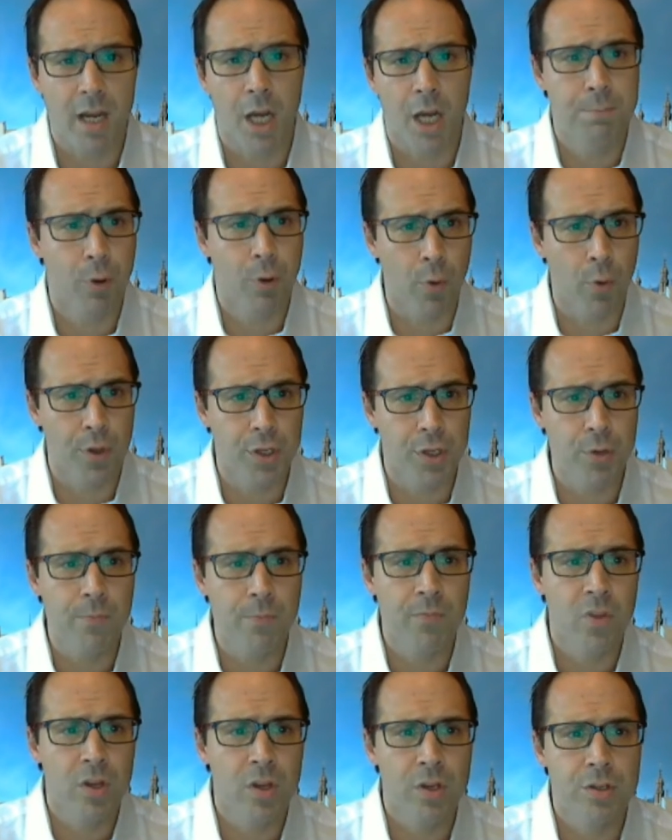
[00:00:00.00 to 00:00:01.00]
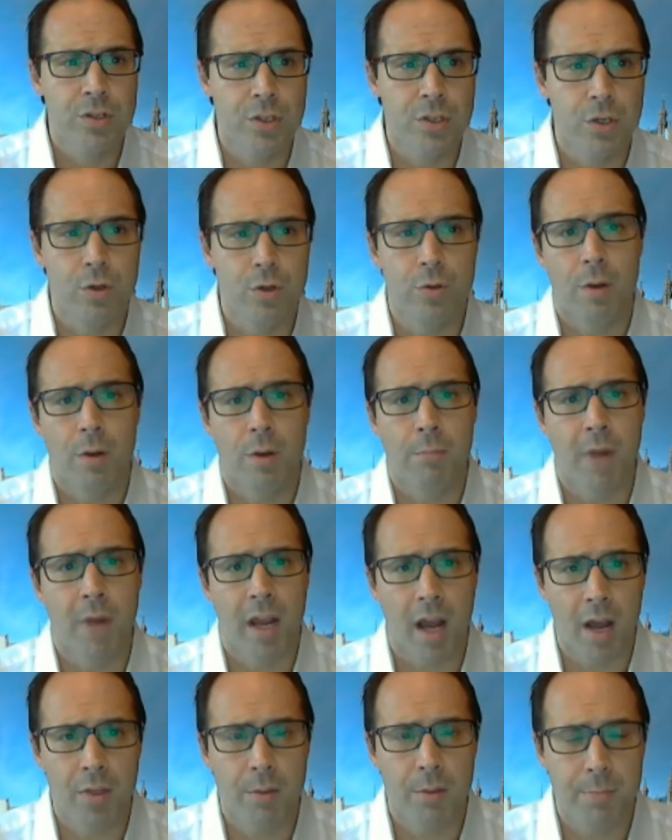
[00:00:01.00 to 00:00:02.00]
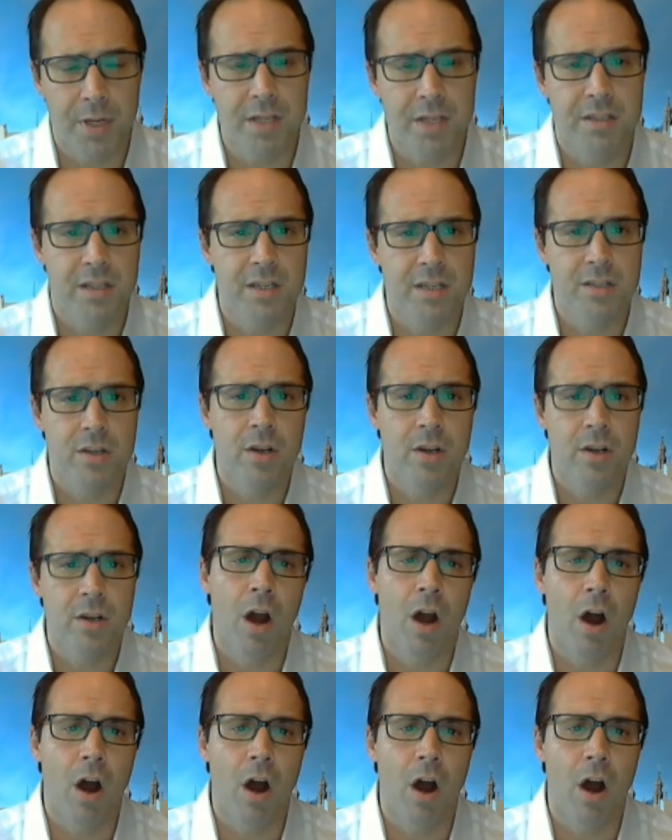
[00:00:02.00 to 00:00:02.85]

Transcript: I point you to my other pieces